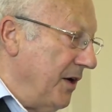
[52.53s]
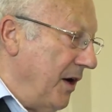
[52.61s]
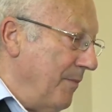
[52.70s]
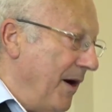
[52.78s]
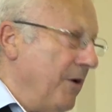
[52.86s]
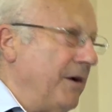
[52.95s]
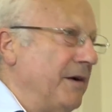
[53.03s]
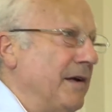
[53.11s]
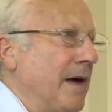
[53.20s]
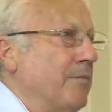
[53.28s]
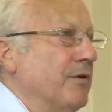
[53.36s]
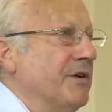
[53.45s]
about
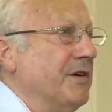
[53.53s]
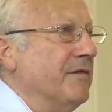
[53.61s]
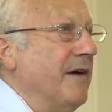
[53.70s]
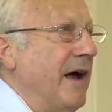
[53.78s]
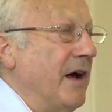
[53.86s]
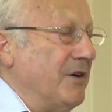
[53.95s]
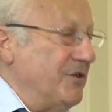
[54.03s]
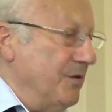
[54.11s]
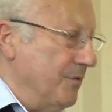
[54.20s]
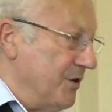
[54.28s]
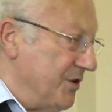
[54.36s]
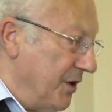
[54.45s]
collaborative
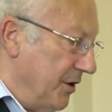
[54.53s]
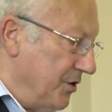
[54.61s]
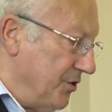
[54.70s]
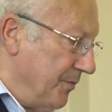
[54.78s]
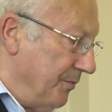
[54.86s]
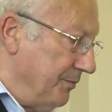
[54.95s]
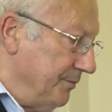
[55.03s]
action research.